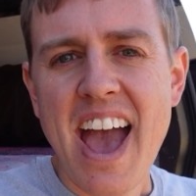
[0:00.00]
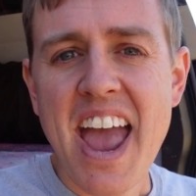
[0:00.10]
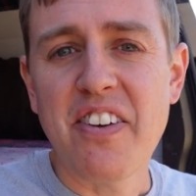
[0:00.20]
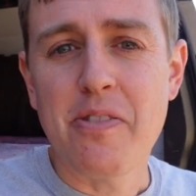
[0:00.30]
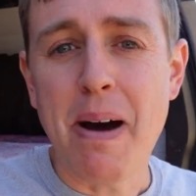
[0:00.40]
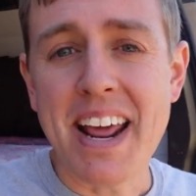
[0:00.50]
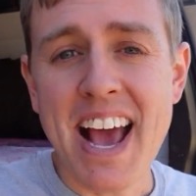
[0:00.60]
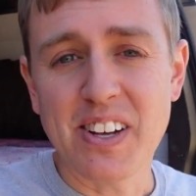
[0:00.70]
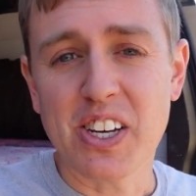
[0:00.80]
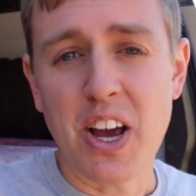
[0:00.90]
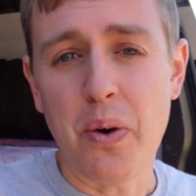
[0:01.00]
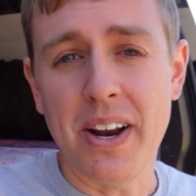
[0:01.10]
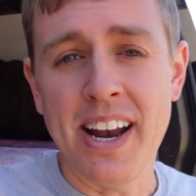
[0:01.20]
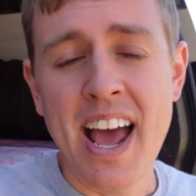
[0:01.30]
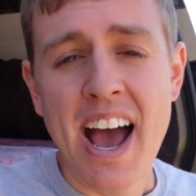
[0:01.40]
Hey everybody, how's it going?
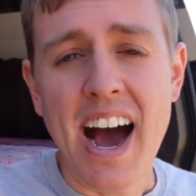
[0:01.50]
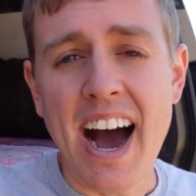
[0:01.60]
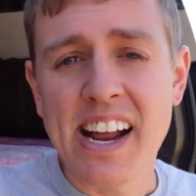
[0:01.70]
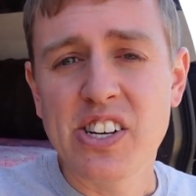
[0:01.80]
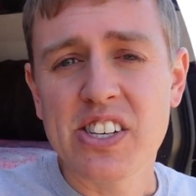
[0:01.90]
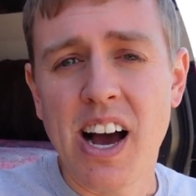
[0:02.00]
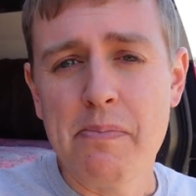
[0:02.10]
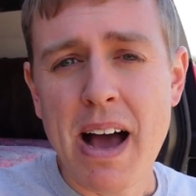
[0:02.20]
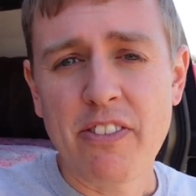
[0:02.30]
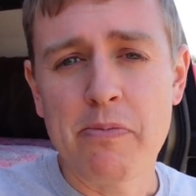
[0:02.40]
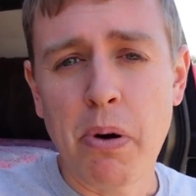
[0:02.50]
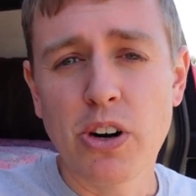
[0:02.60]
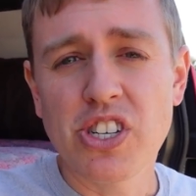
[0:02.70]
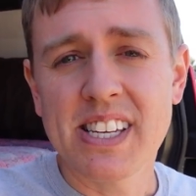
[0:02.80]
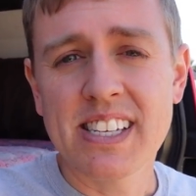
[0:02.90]
I just got back from
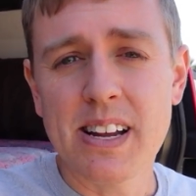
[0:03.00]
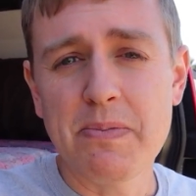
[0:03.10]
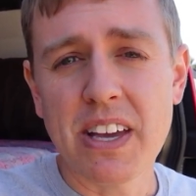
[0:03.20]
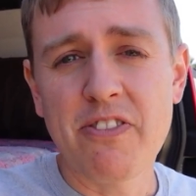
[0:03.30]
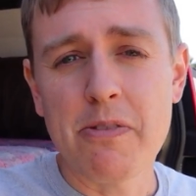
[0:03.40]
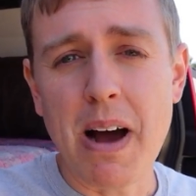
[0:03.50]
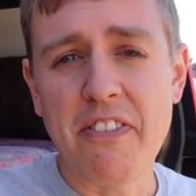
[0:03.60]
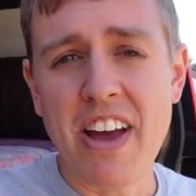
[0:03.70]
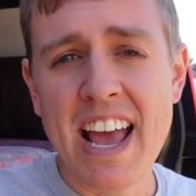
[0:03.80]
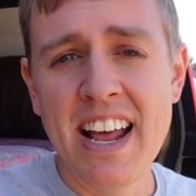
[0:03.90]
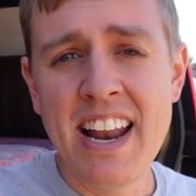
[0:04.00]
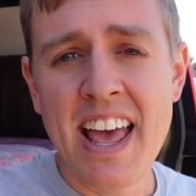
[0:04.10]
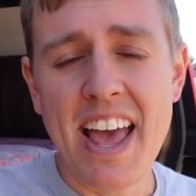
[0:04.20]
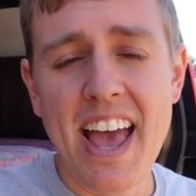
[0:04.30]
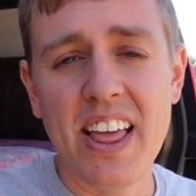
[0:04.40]
purchasing something for my van,
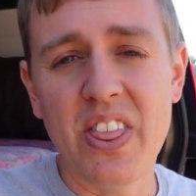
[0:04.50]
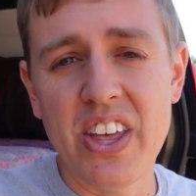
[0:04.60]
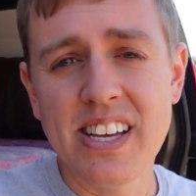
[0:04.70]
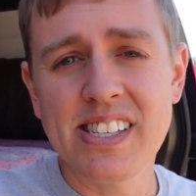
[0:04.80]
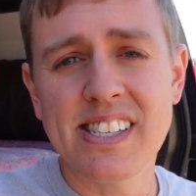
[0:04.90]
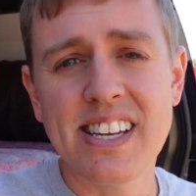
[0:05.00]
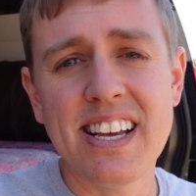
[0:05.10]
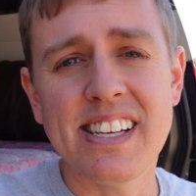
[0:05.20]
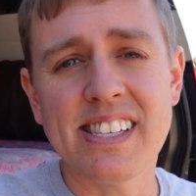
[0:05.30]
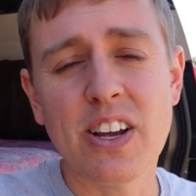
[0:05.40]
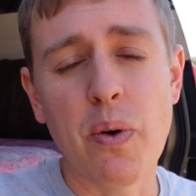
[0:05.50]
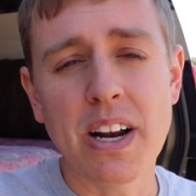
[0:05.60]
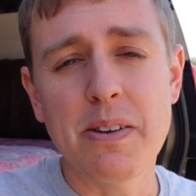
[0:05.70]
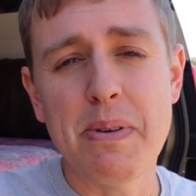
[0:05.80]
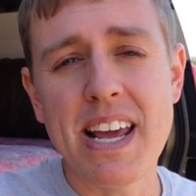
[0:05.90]
and this is
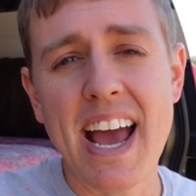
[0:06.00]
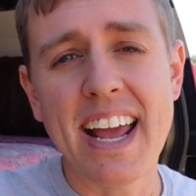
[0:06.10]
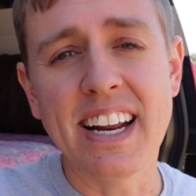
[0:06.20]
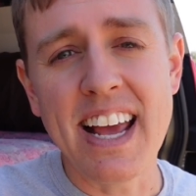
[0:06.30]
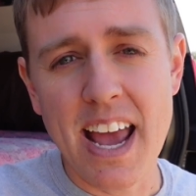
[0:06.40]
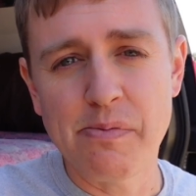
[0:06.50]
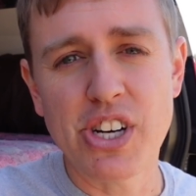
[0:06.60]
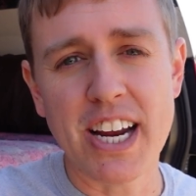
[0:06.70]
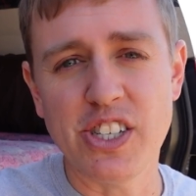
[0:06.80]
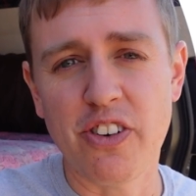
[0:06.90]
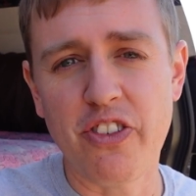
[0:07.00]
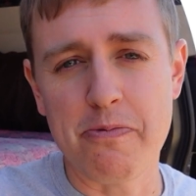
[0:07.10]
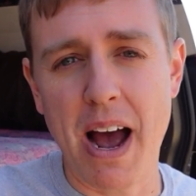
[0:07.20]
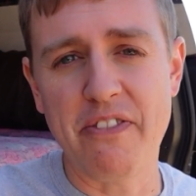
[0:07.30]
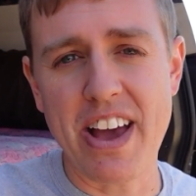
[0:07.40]
going to be a game changer for
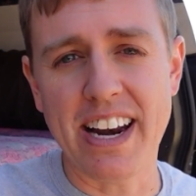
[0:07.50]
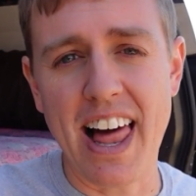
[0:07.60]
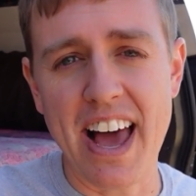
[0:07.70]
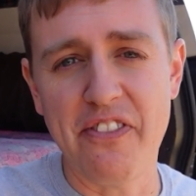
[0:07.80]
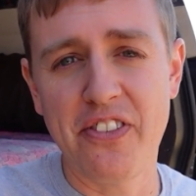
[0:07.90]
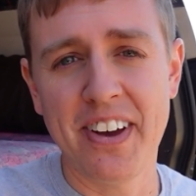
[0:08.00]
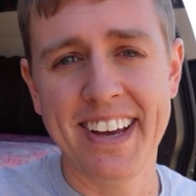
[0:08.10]
my van life.